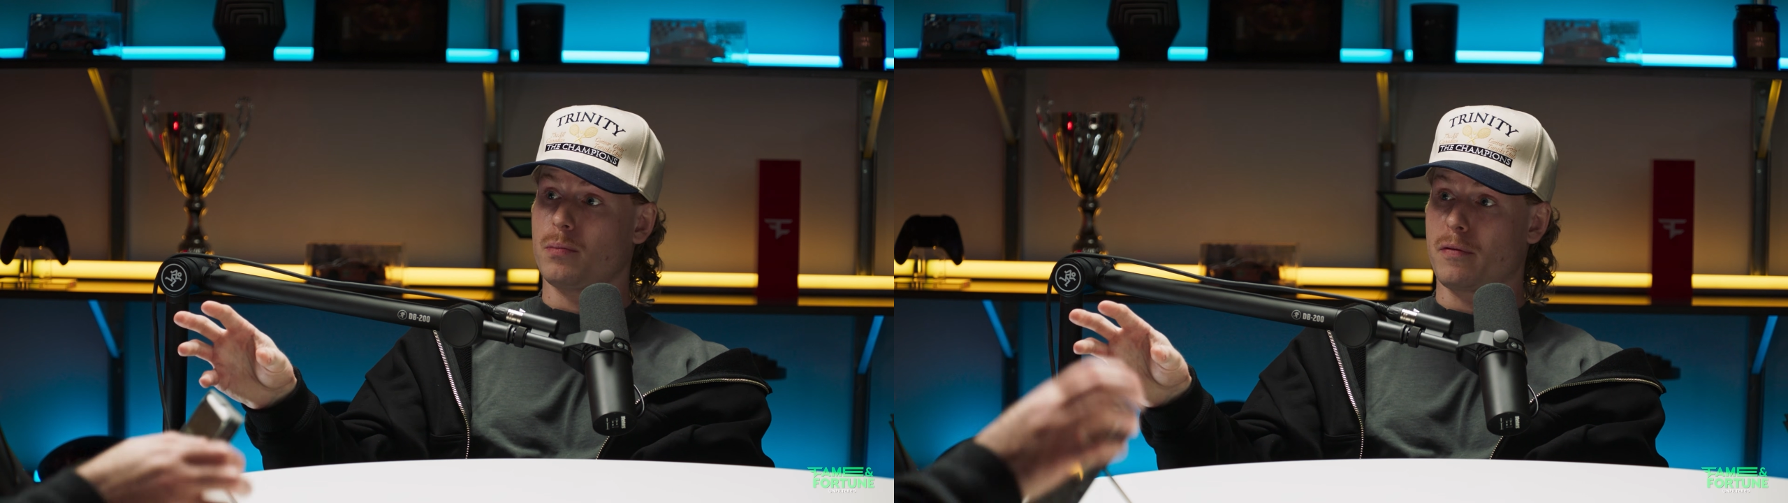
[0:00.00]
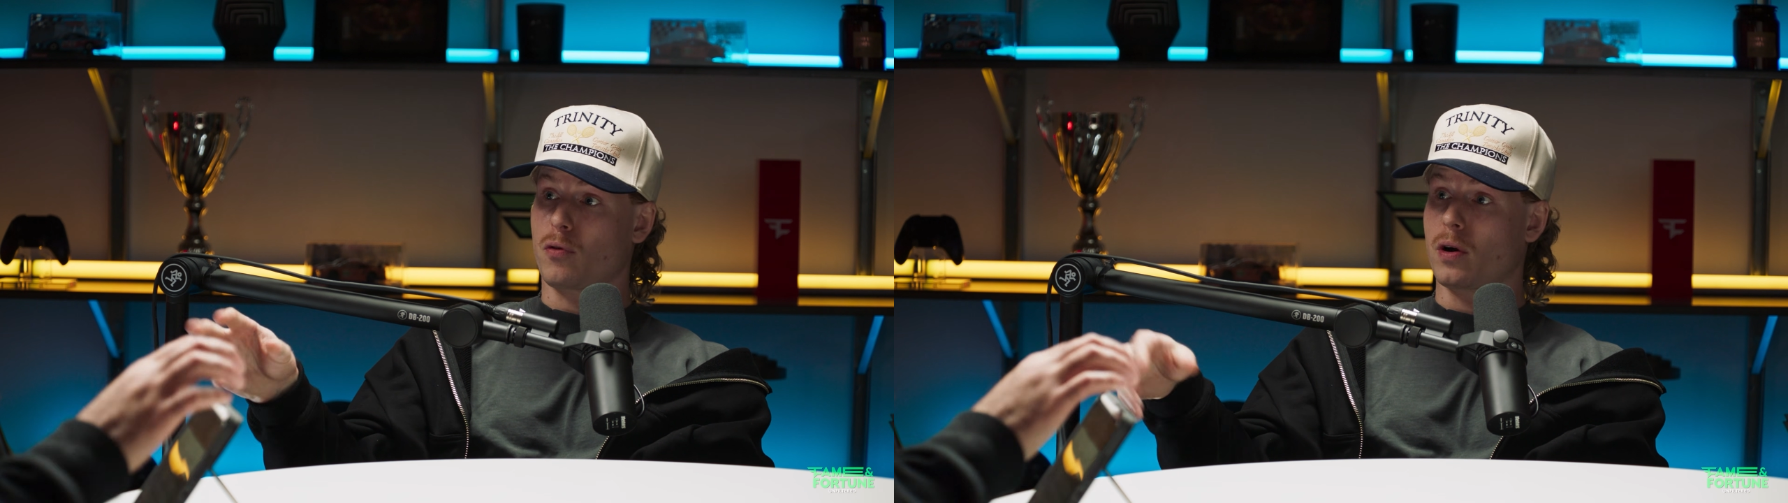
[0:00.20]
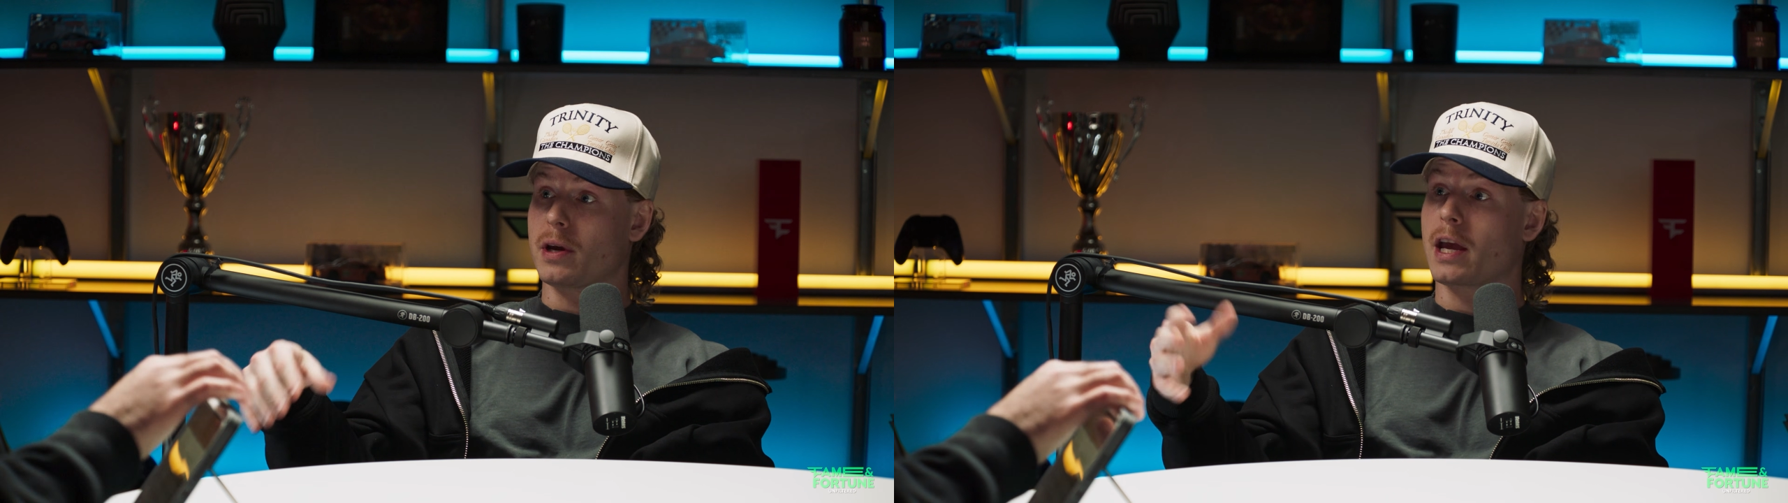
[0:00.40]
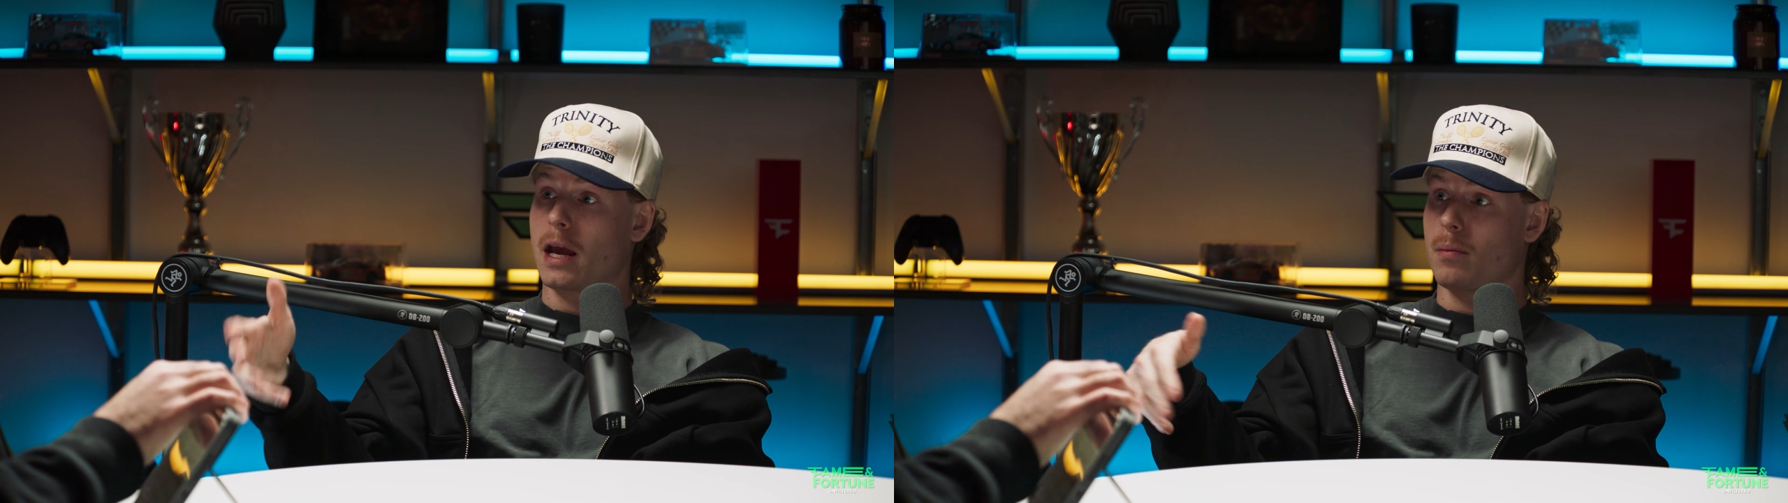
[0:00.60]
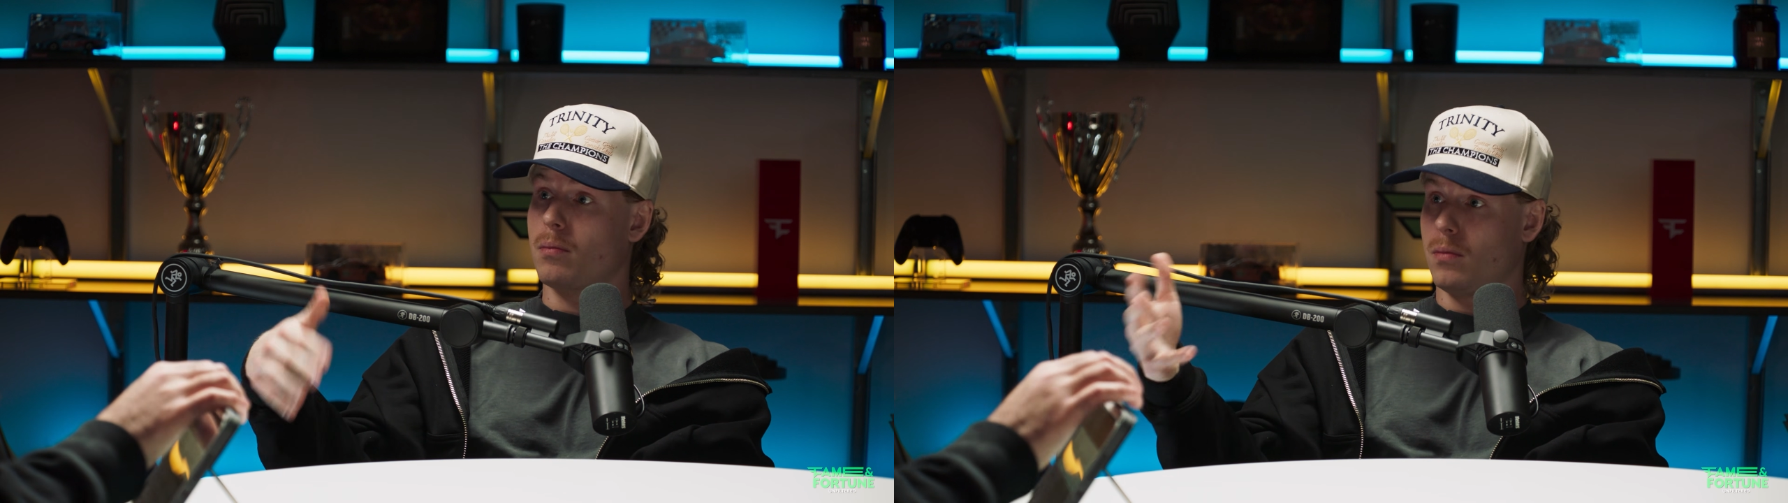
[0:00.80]
before it
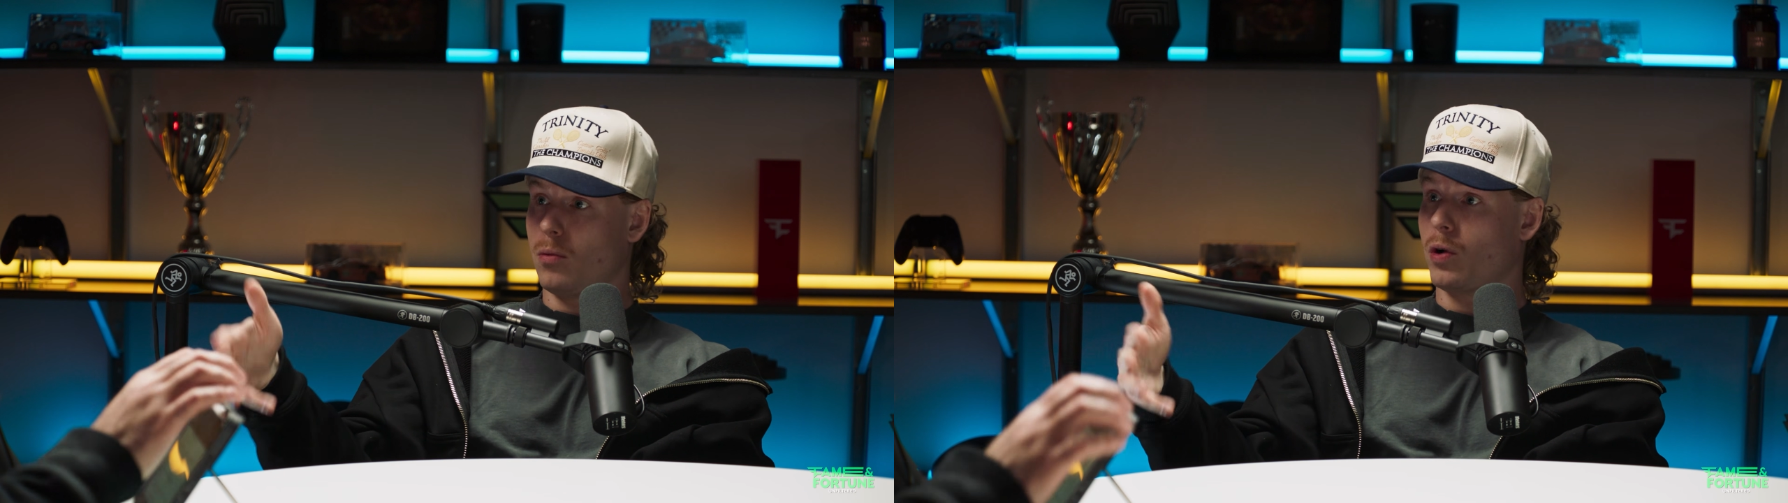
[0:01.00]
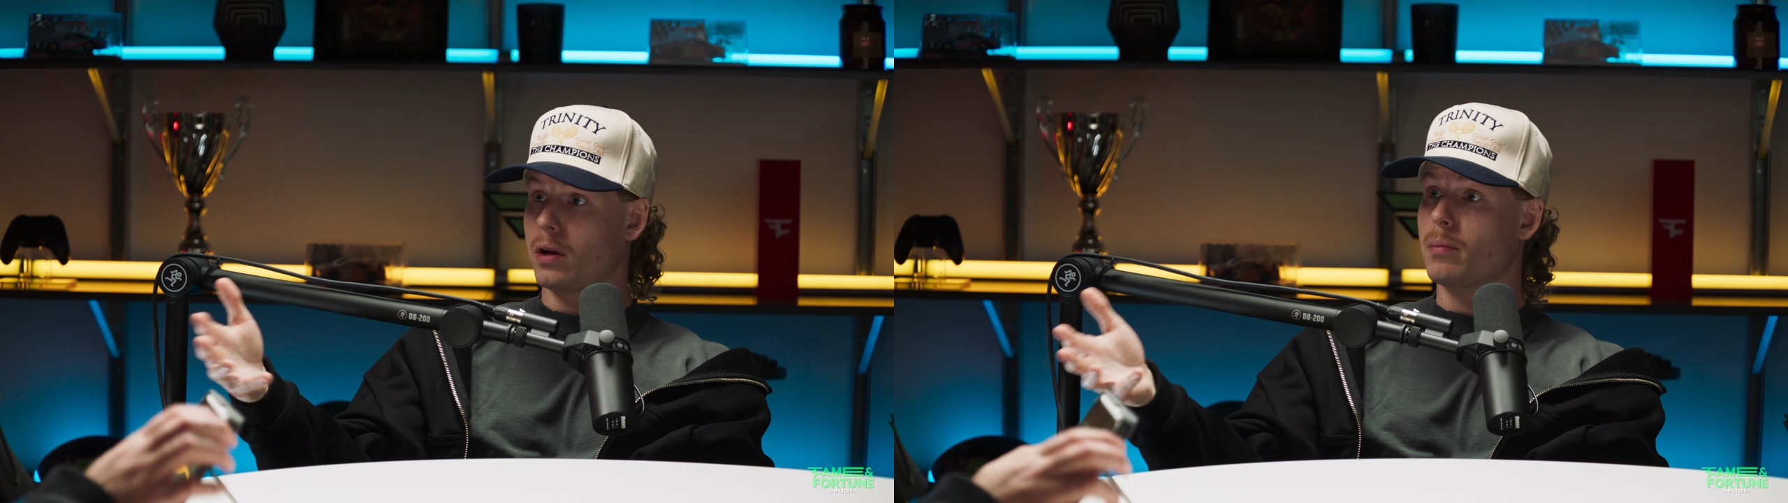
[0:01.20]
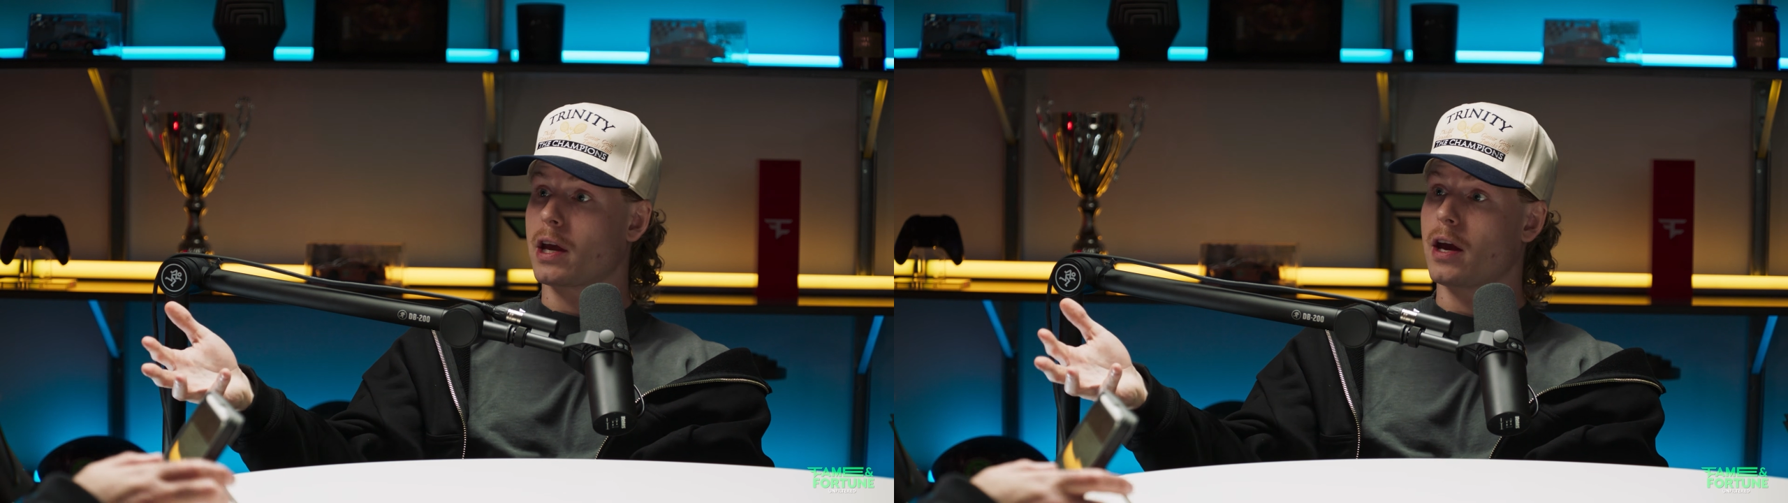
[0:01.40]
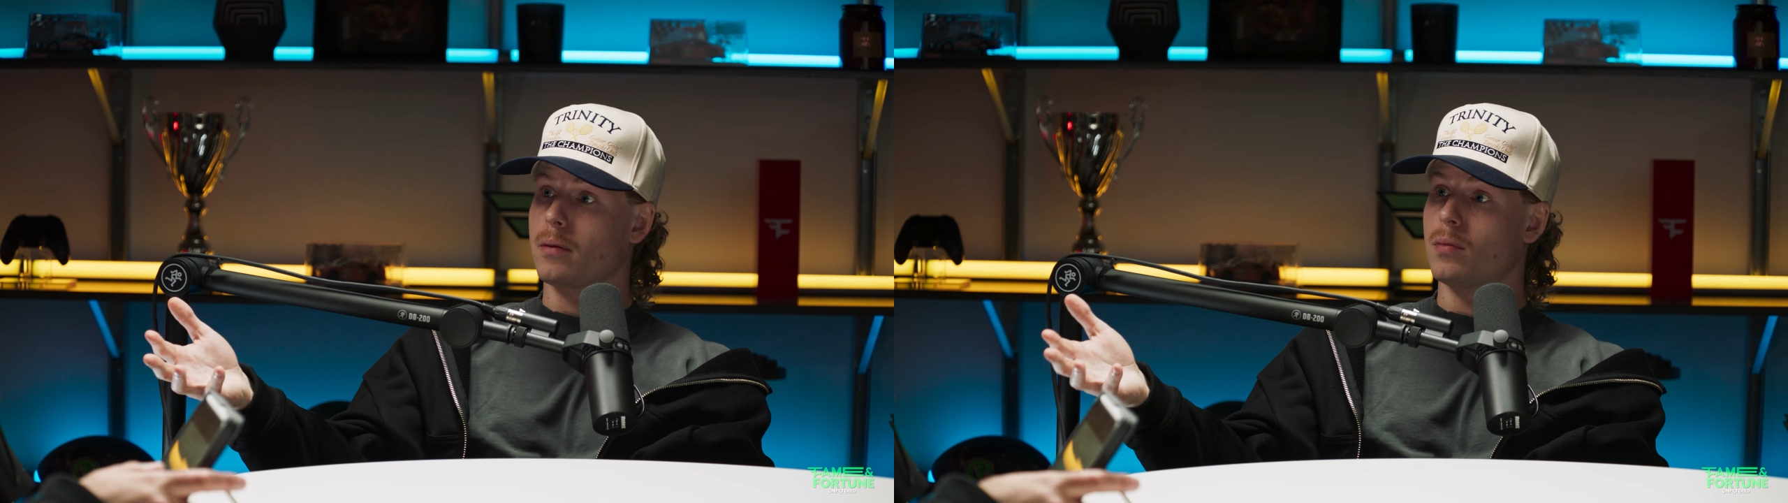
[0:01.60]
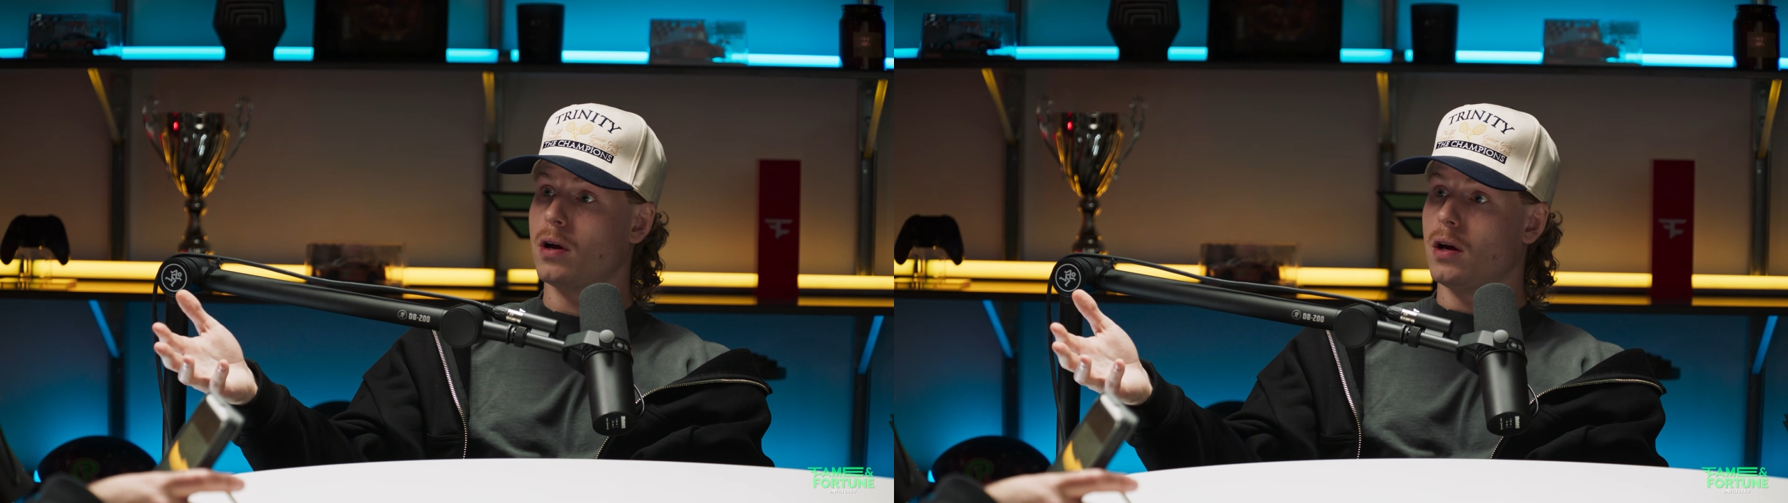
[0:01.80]
became what it
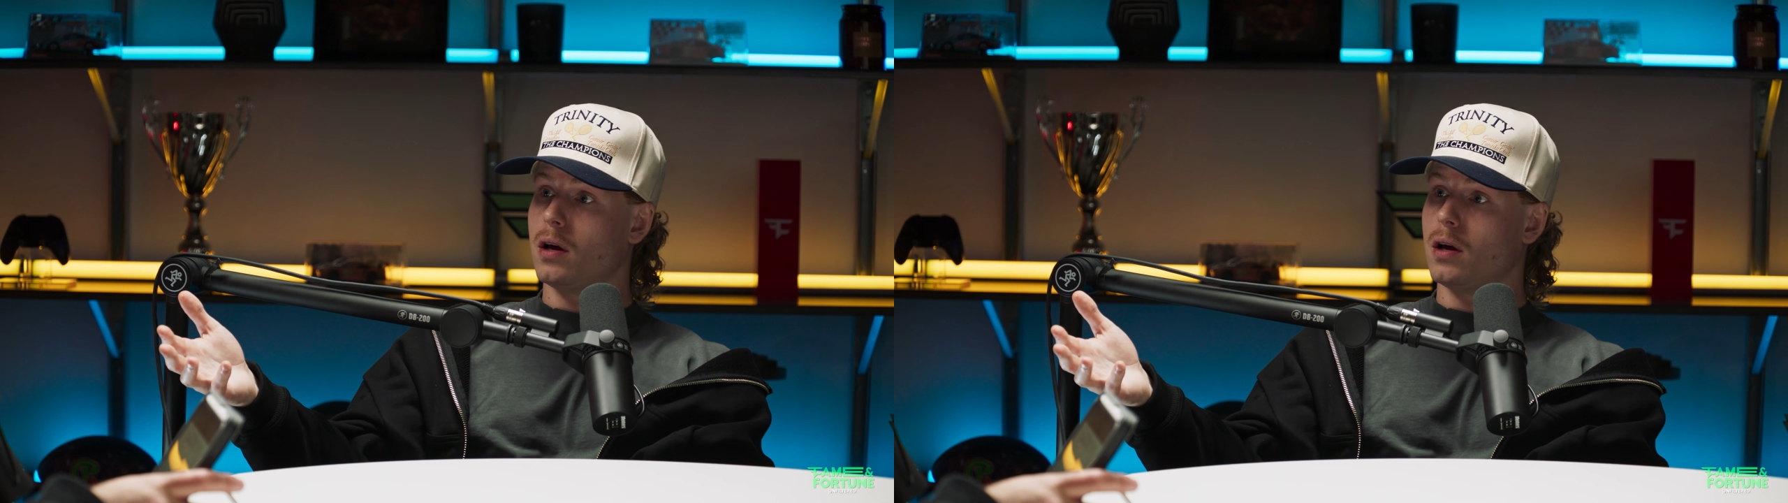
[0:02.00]
became,